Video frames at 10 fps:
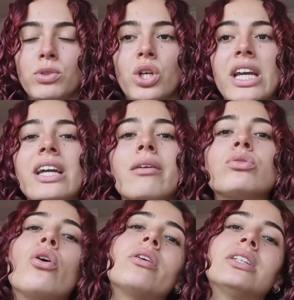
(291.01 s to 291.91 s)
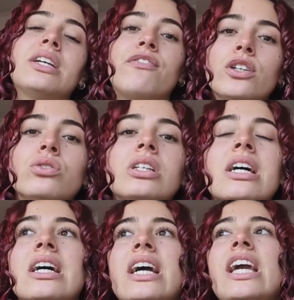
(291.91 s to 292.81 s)
So he comes home because he
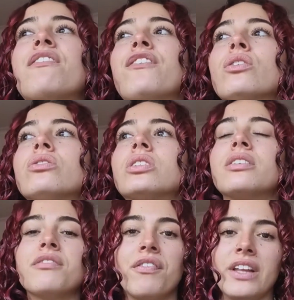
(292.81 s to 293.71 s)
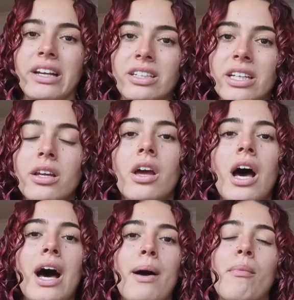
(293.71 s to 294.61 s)
feels conflicted,
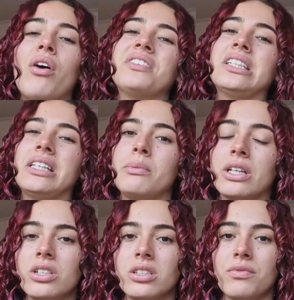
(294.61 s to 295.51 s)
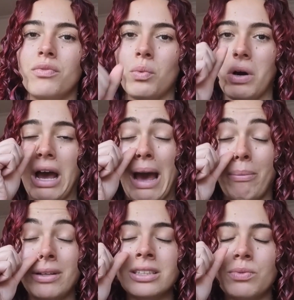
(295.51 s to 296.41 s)
obviously because of what
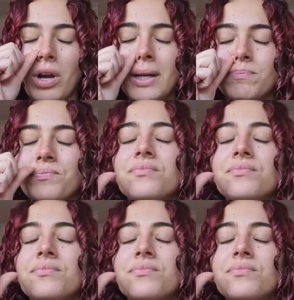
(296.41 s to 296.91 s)
happened, right?